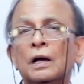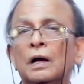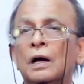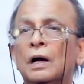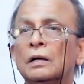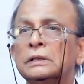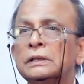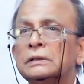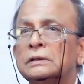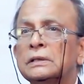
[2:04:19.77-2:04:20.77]

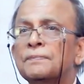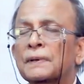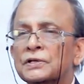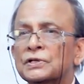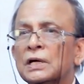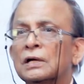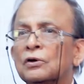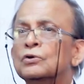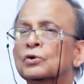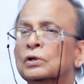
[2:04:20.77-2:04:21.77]
the temperature,
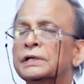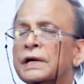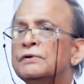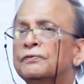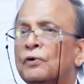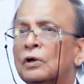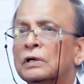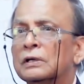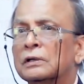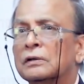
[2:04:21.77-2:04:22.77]
control the
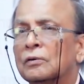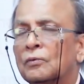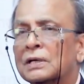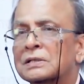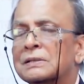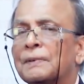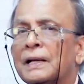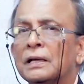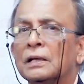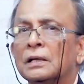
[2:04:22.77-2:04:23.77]
rainfall, water
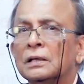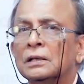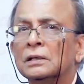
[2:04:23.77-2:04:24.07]
supply,